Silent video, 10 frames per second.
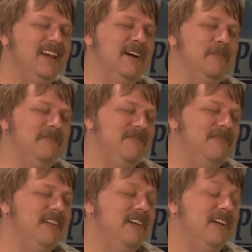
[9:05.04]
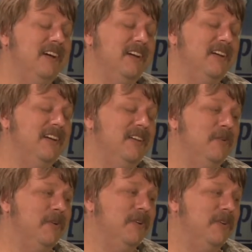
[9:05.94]
Now,
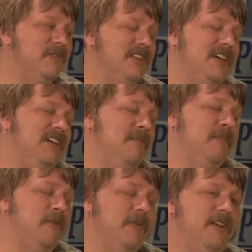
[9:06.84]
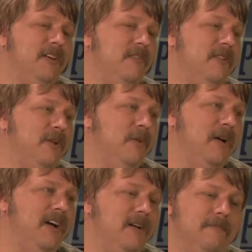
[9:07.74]
you were saying before the
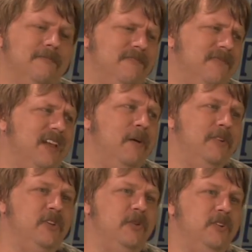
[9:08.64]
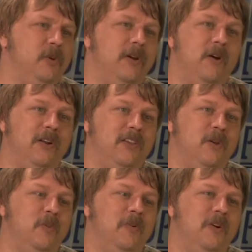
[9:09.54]
interview how much you enjoy
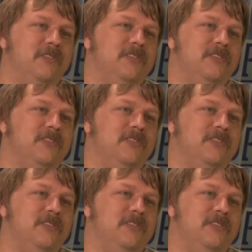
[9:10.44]
audiobooks.